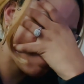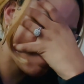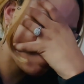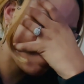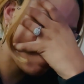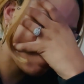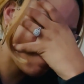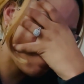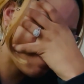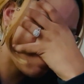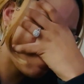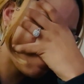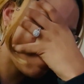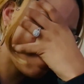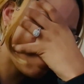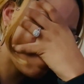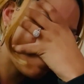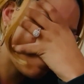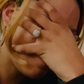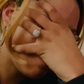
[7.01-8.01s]

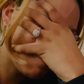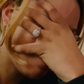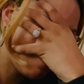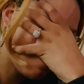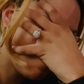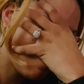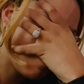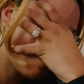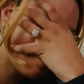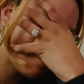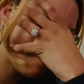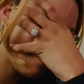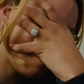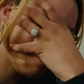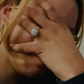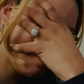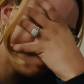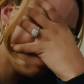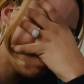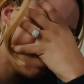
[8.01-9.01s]

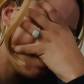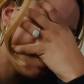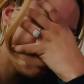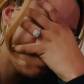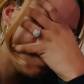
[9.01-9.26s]
(no one is talking)